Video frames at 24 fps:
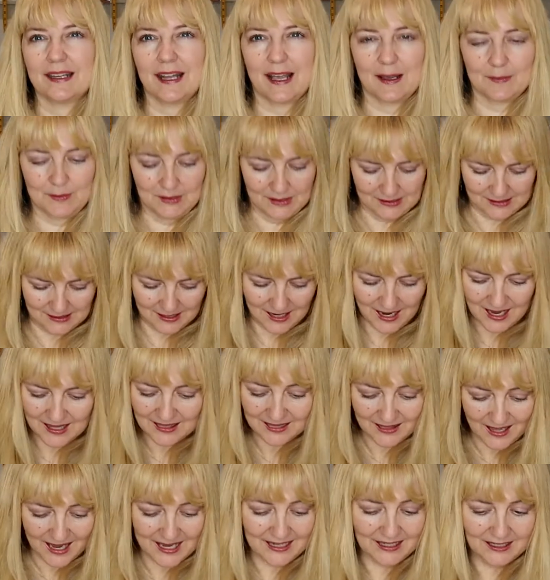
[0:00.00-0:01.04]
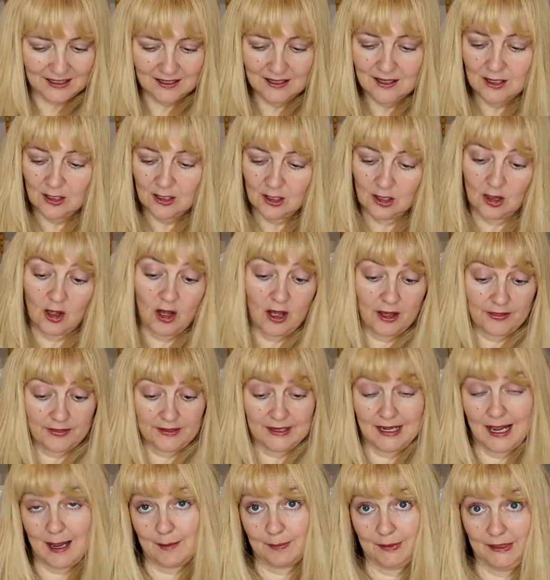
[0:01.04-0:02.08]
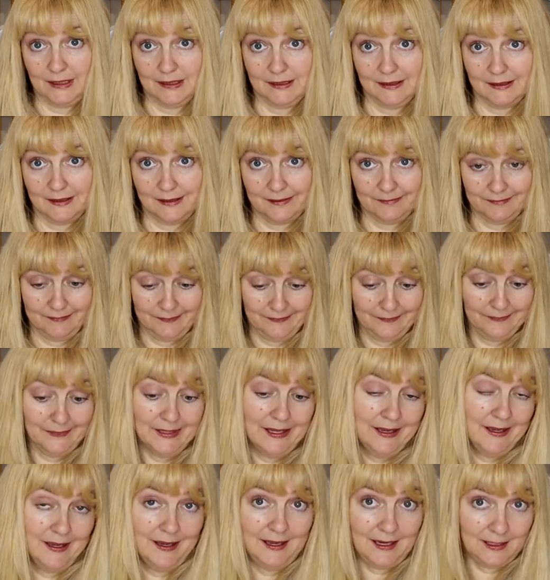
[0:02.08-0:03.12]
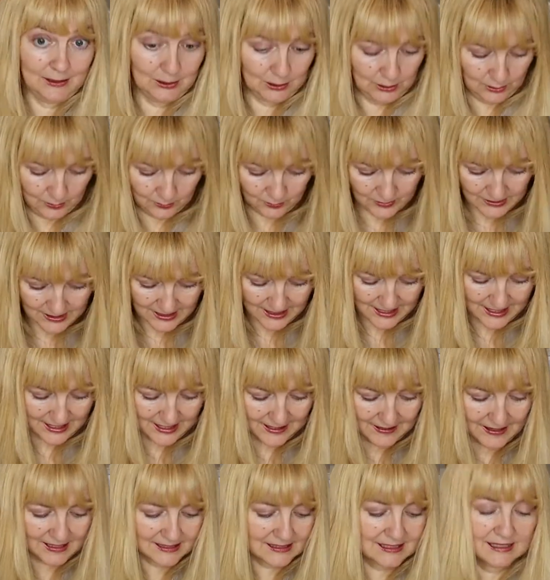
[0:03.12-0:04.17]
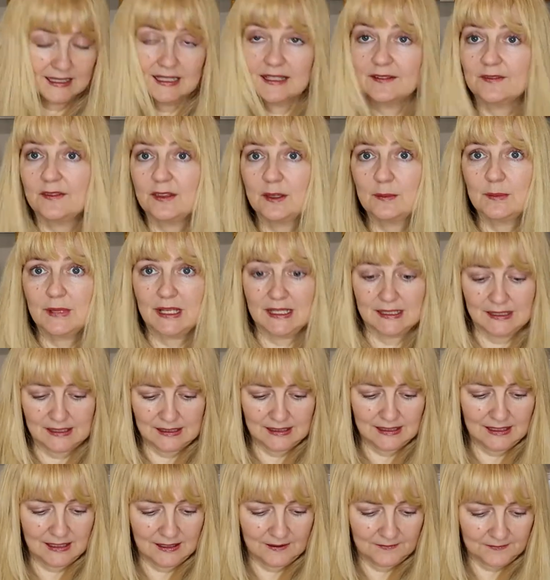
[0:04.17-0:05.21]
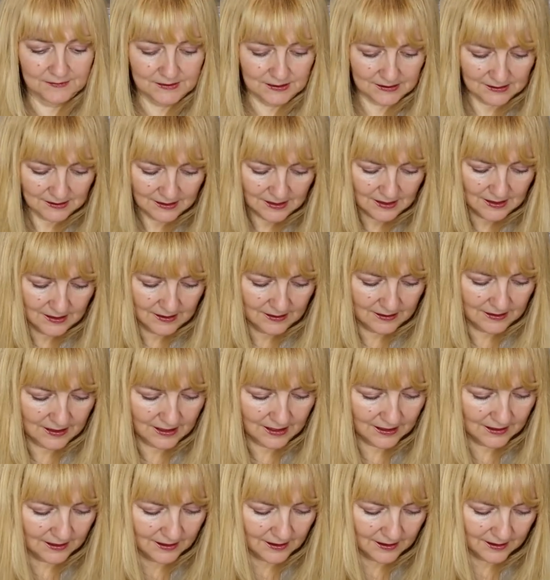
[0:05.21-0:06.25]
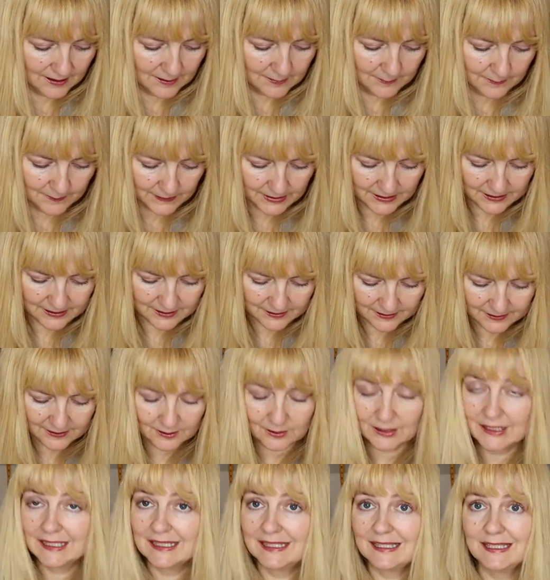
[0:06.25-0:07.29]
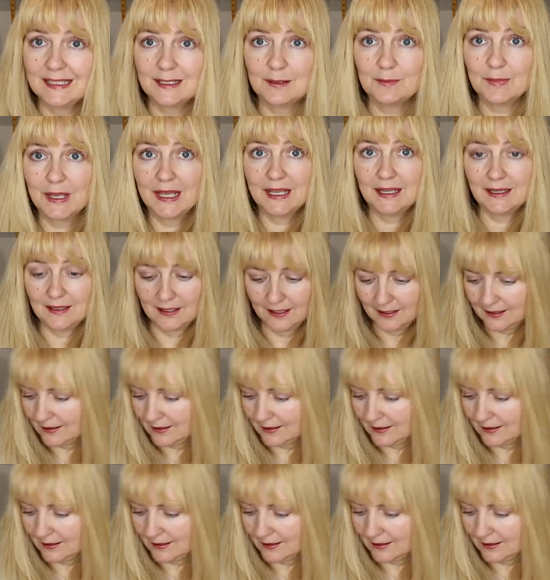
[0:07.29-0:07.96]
of napkins. I like cloth napkins. I do. And I like to give them as a gift. They, um, they're easy to make.